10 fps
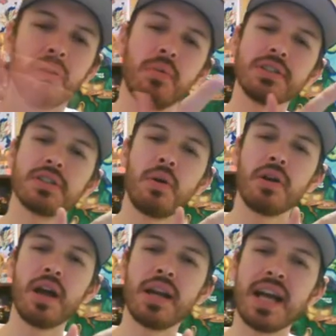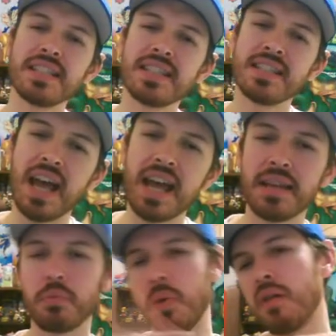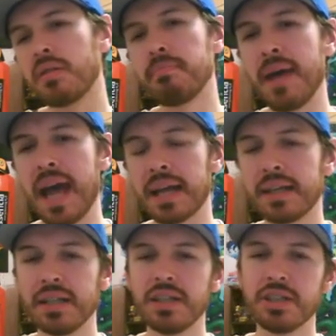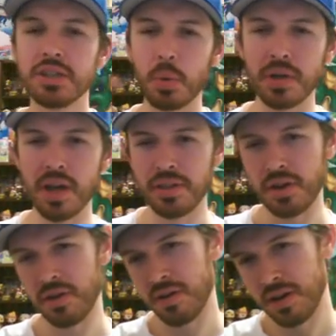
What's going on, High Society? Welcome back to another